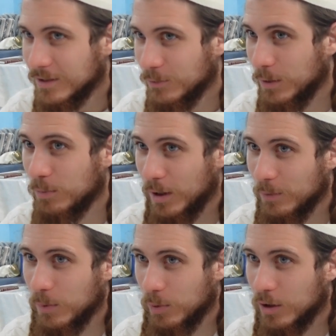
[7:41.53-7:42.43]
We
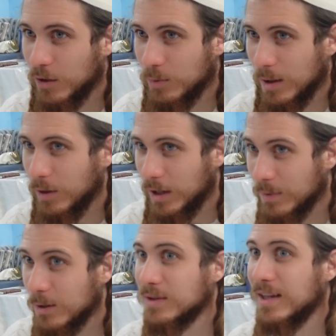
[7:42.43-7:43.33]
put all the blame on him.
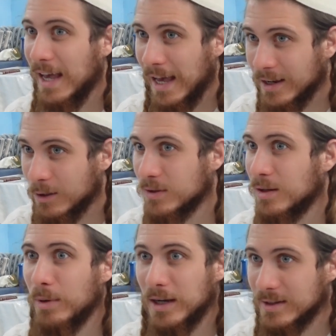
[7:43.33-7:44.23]
He was the head. He was the
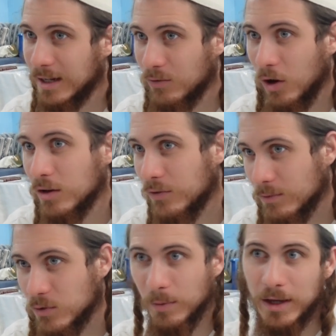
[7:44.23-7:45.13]
biggest out of all of them.
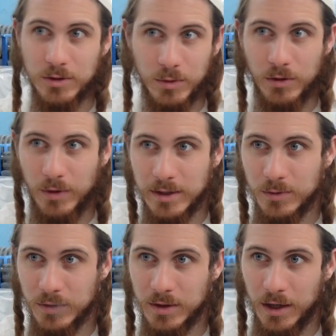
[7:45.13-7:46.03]
So imagine what the rest
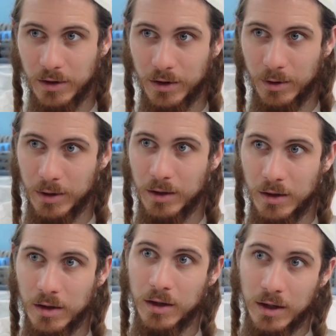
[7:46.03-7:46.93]
were together. You get me?
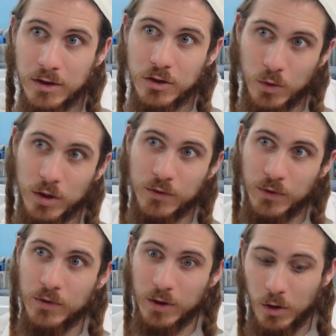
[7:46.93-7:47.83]
It's
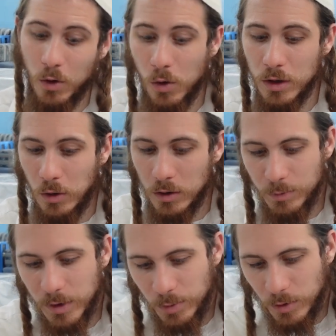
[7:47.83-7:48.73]
250 holy, holy
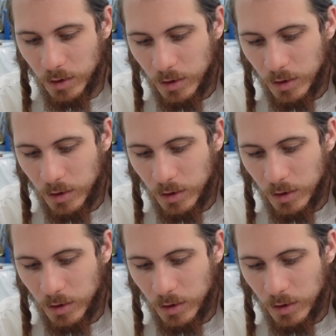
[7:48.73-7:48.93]
people.